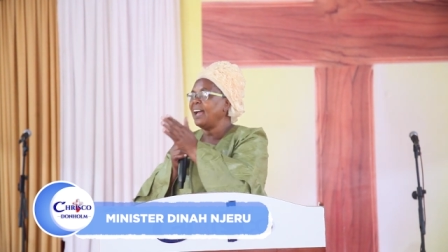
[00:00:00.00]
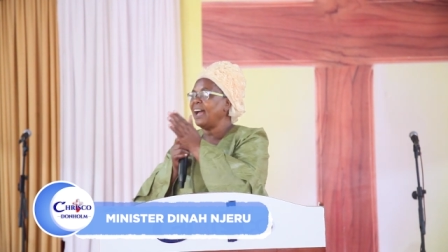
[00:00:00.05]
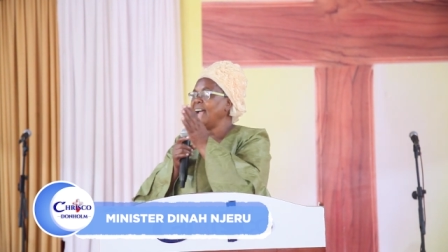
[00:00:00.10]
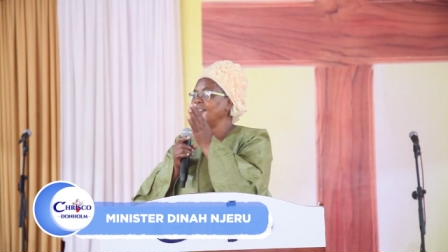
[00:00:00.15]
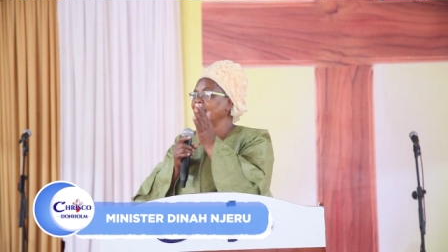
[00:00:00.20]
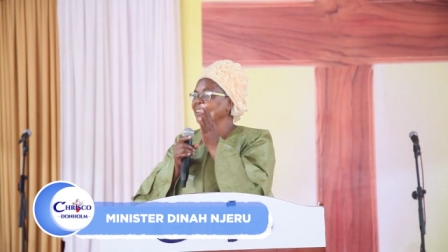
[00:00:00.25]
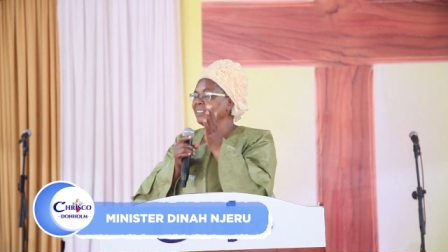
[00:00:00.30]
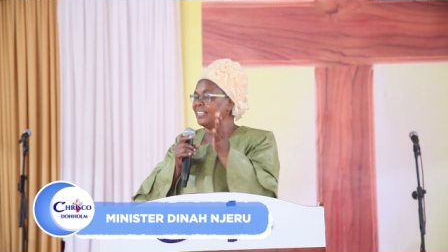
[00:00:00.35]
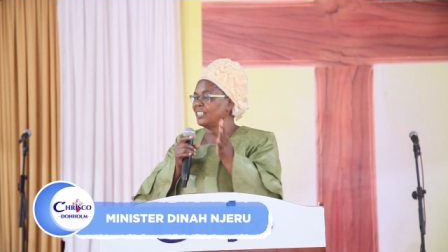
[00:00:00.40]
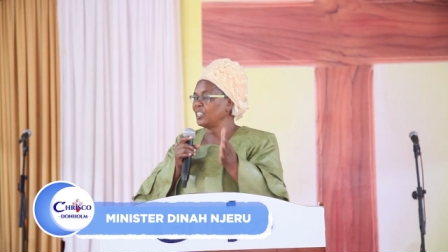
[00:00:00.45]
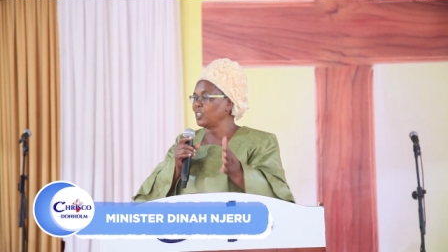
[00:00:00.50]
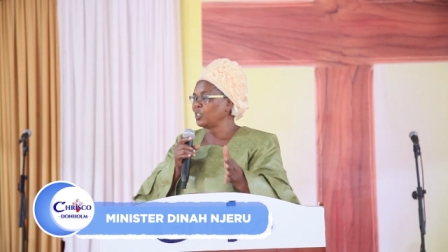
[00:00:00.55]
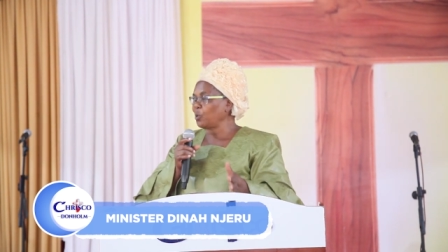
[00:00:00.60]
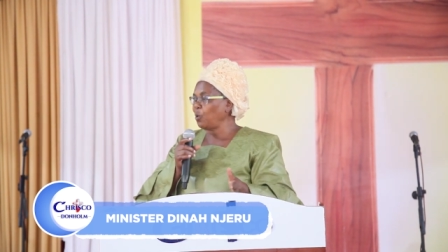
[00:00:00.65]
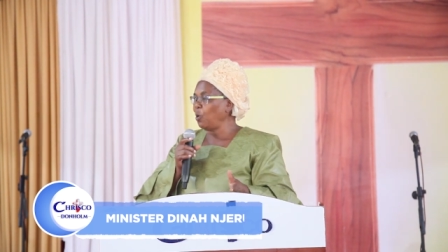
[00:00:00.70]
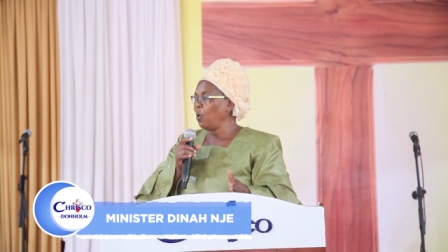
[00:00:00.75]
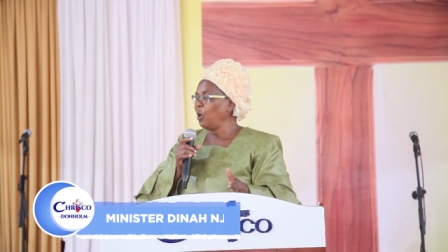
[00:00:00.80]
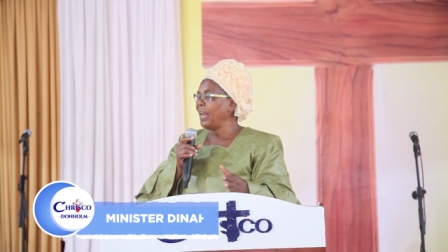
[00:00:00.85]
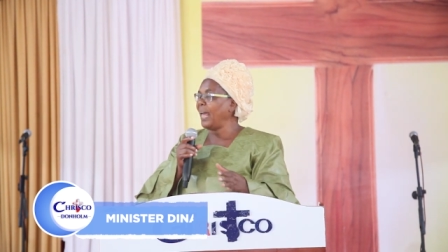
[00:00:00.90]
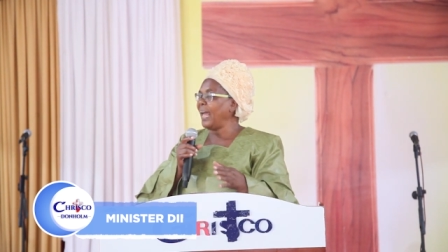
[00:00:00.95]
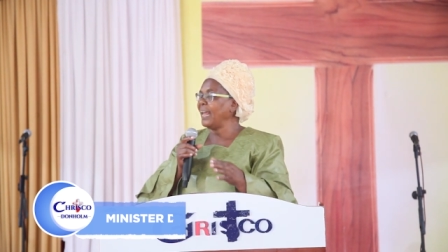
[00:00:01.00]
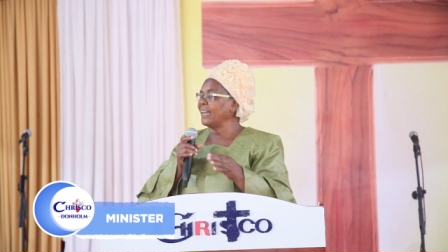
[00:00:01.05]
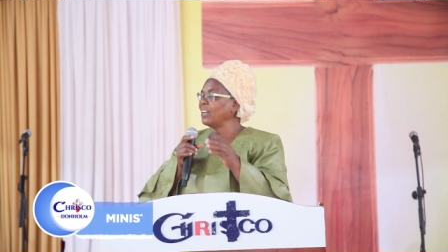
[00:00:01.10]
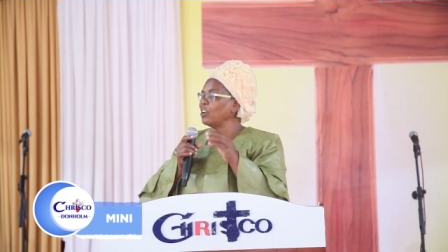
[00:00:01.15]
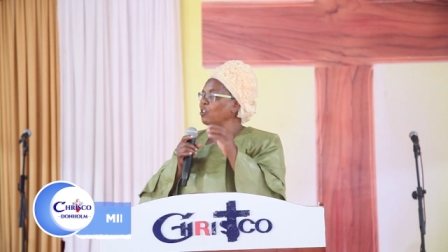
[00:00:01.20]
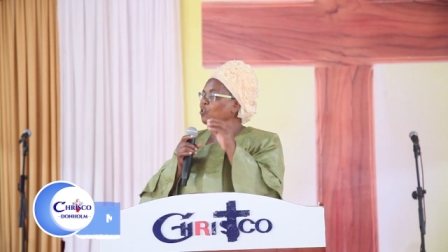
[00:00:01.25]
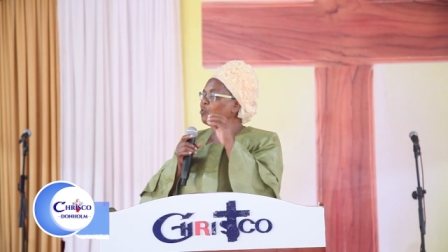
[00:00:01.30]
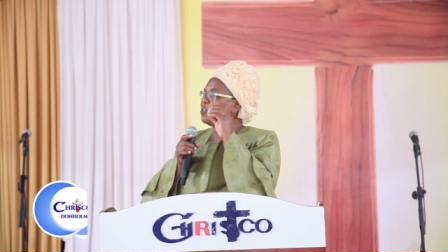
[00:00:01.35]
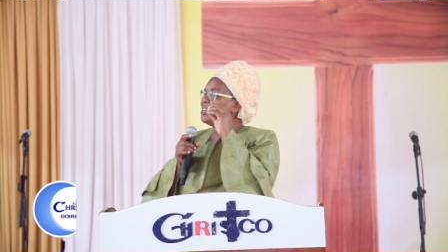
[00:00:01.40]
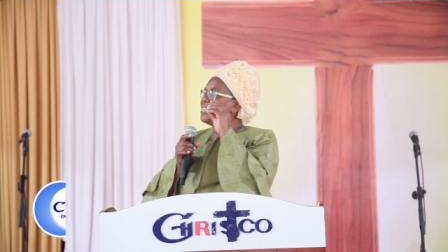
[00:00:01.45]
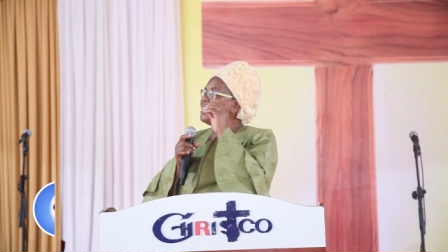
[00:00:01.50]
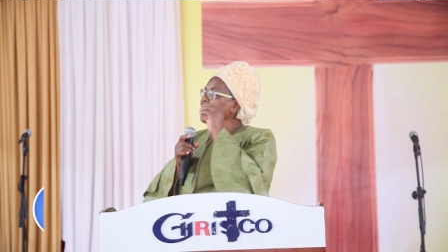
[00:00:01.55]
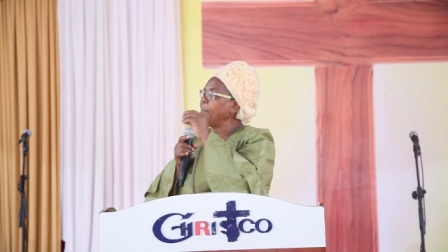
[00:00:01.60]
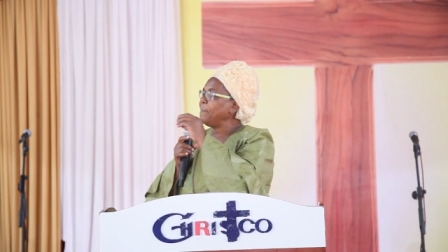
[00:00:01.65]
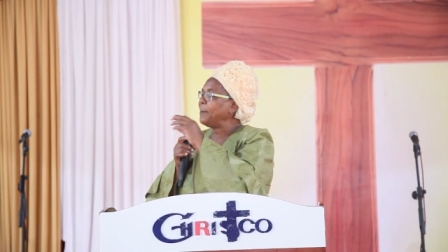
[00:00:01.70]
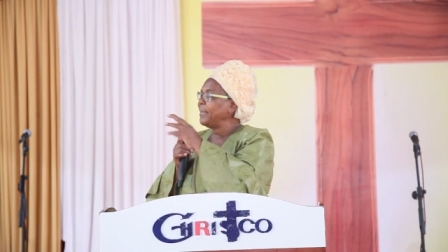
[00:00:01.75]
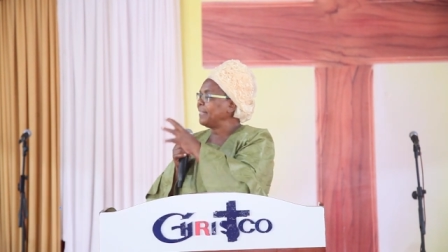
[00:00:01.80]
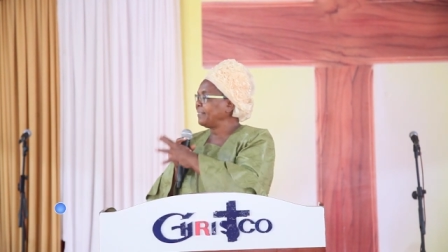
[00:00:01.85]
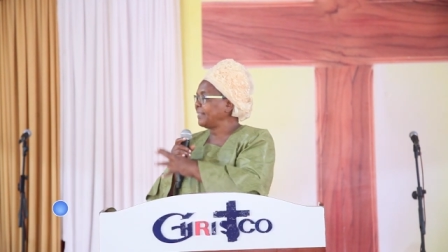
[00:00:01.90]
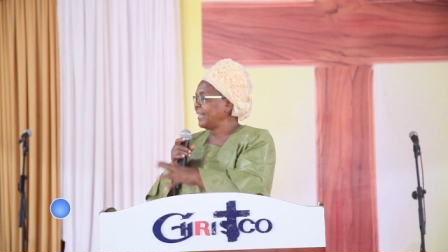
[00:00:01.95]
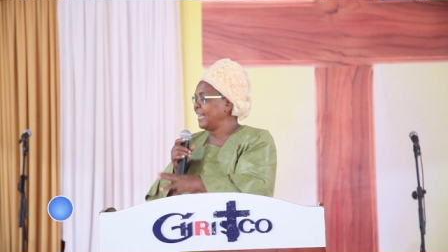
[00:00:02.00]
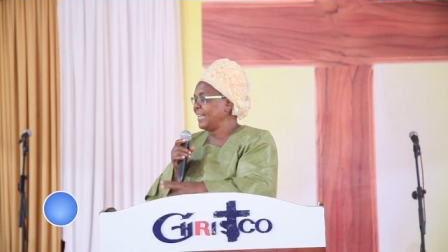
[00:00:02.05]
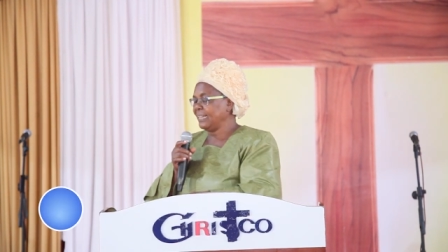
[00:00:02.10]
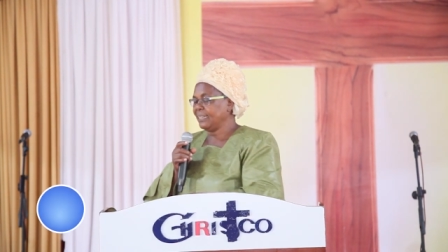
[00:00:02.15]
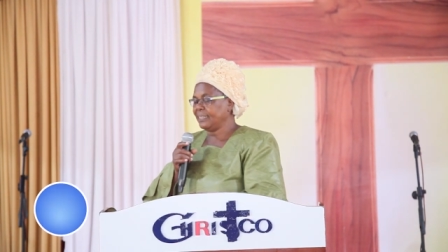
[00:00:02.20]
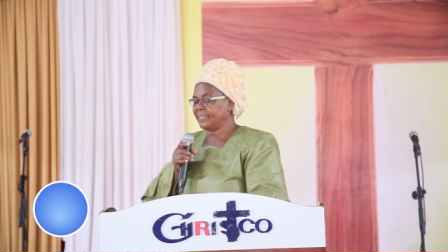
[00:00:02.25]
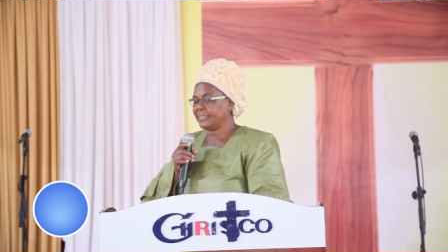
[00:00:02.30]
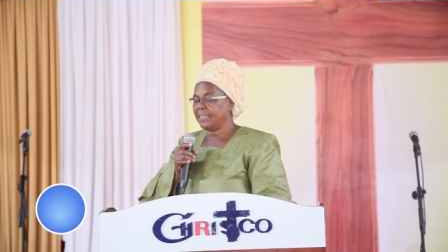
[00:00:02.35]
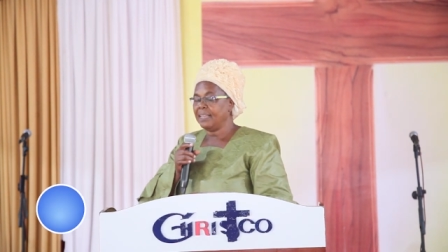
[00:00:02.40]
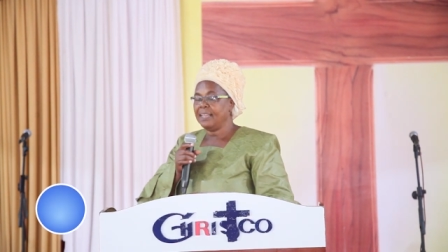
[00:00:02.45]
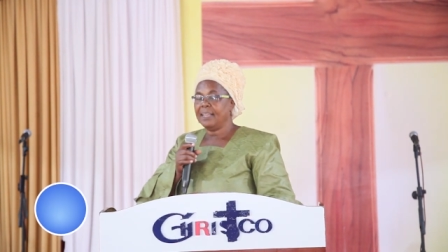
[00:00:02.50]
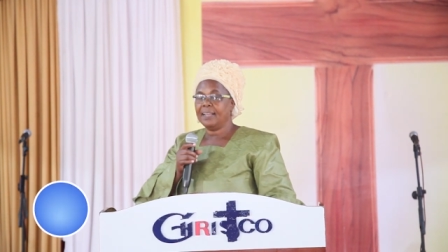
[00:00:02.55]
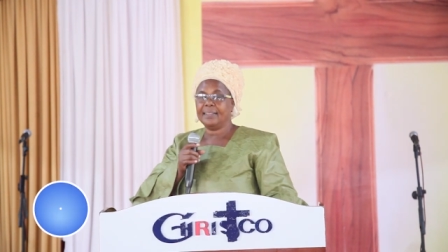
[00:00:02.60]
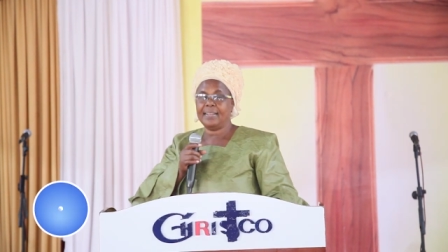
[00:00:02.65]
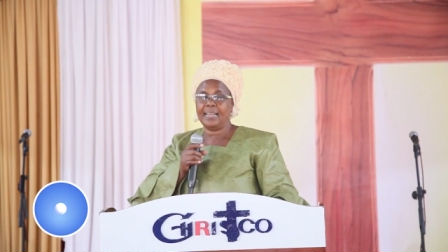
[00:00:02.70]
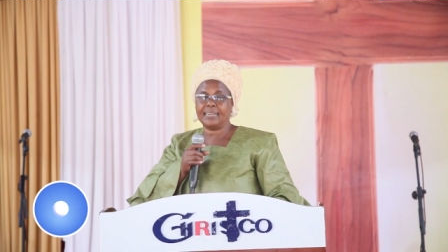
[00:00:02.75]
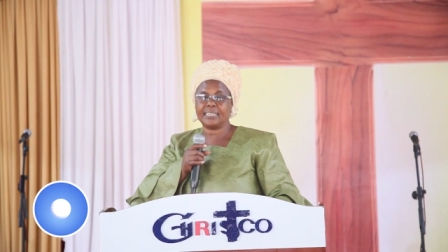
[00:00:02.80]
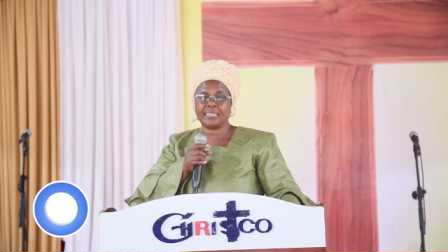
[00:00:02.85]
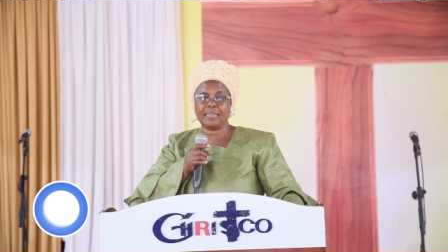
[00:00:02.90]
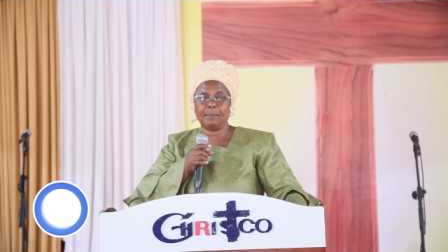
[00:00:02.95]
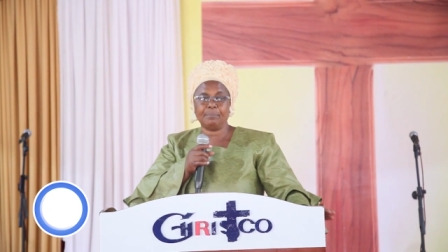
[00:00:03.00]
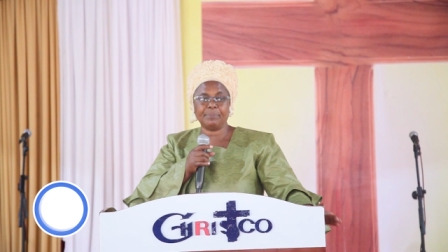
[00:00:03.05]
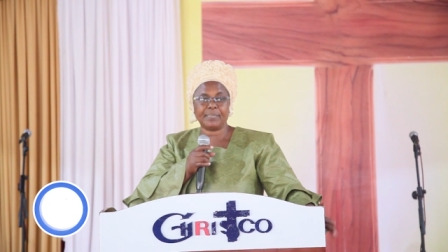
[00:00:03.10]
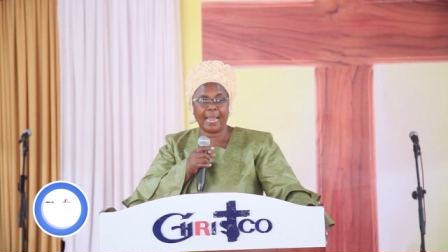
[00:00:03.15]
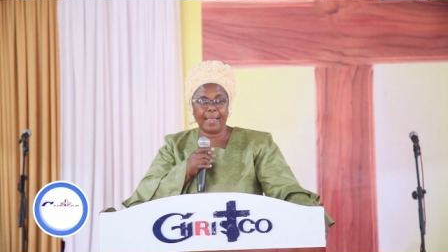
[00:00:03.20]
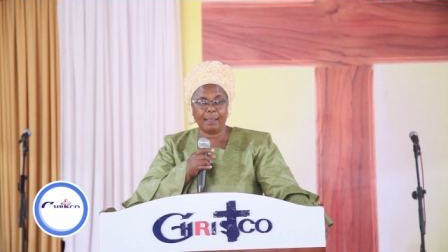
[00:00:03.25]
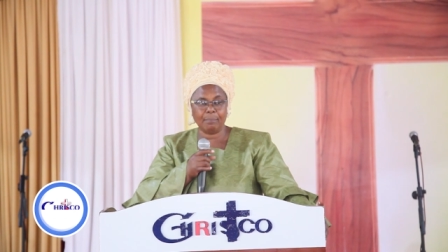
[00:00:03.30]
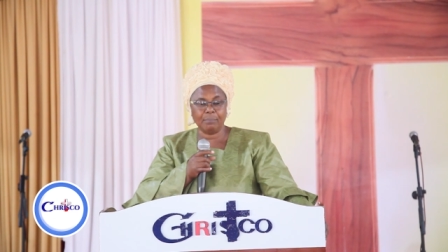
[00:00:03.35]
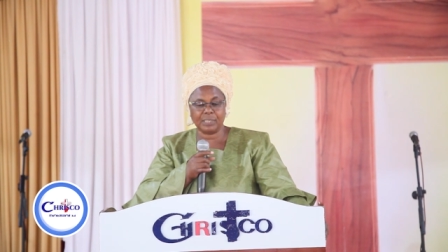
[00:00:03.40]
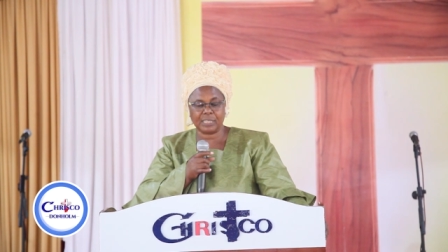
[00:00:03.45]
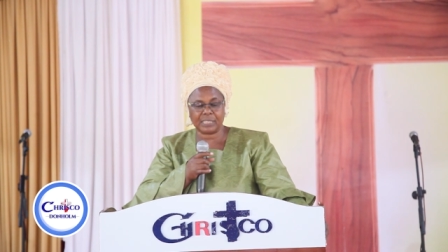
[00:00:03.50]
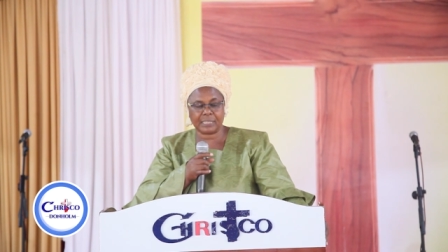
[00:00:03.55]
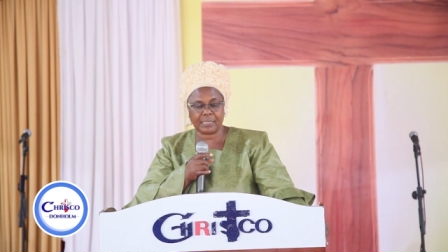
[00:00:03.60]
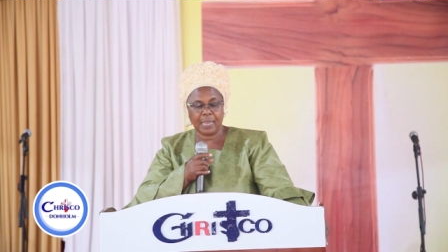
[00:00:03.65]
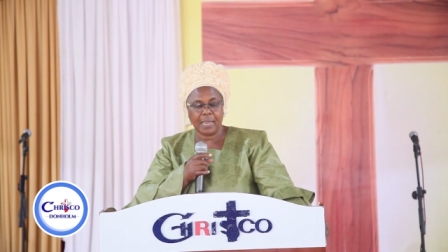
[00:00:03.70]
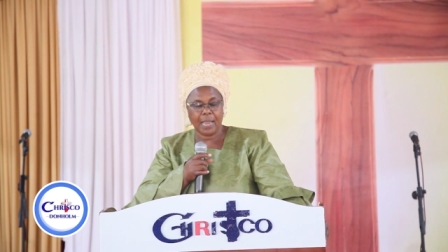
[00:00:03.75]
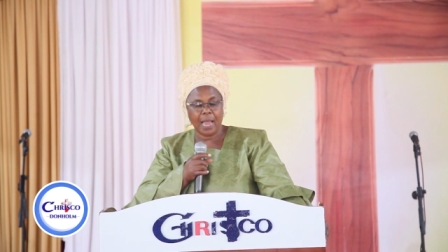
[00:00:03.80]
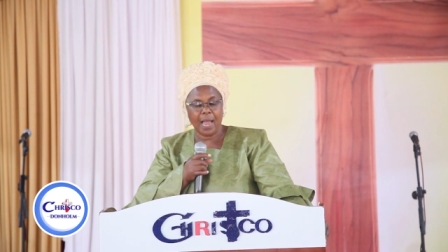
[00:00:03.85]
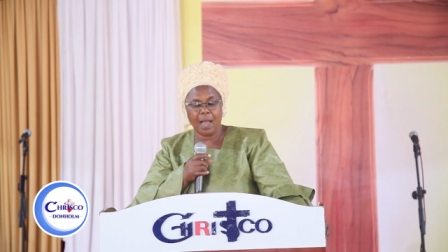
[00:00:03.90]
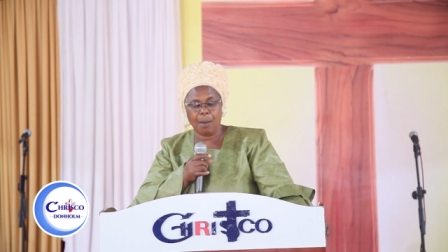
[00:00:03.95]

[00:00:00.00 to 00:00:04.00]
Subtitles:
and the soul and do deeper things that sometimes